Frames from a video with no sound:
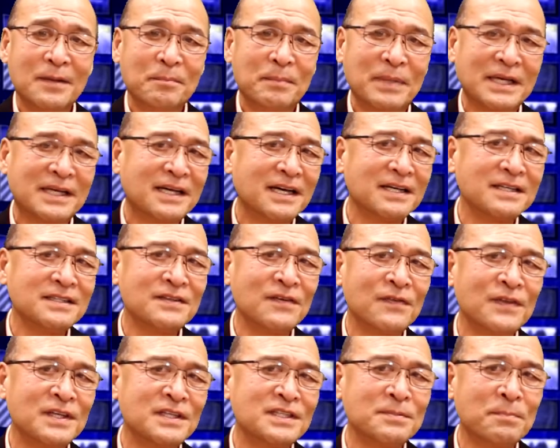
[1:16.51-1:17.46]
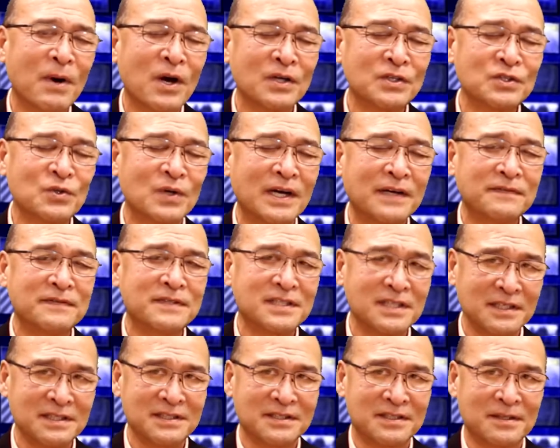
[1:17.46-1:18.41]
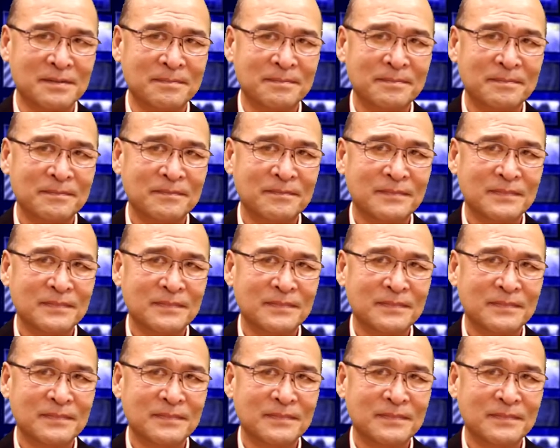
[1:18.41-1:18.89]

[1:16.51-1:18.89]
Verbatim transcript: Because of the SmartDrive system,